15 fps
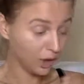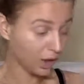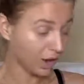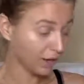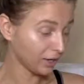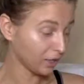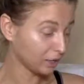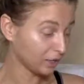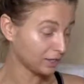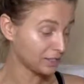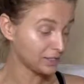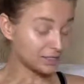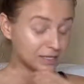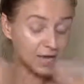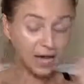I know
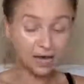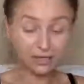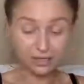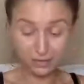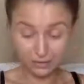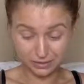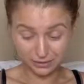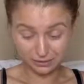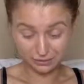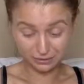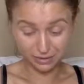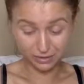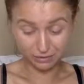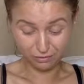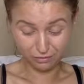exactly what's in
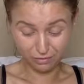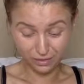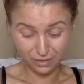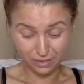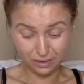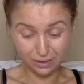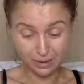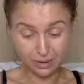front of me.